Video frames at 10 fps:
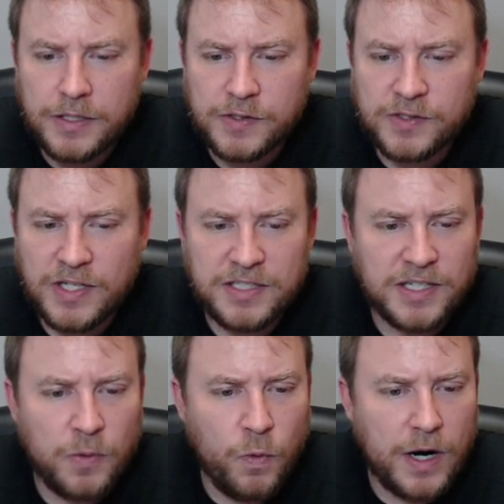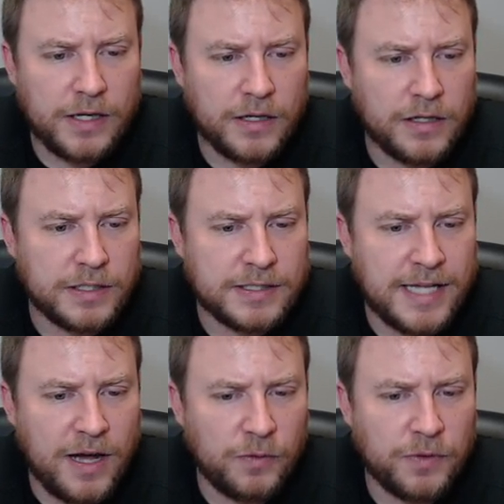sending white
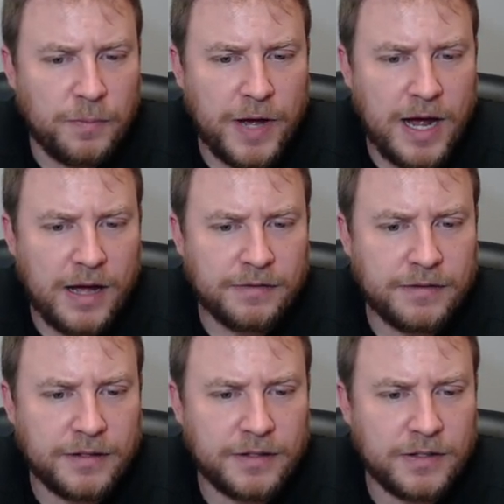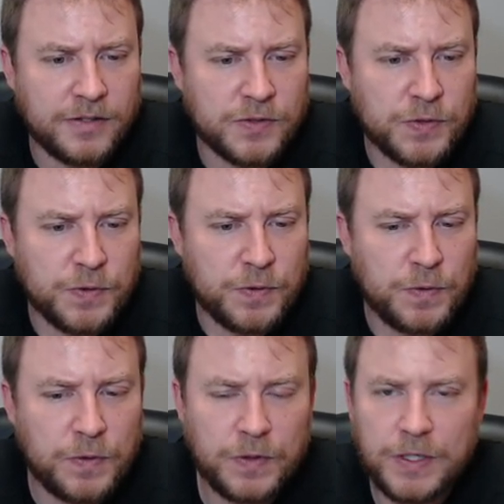down the path to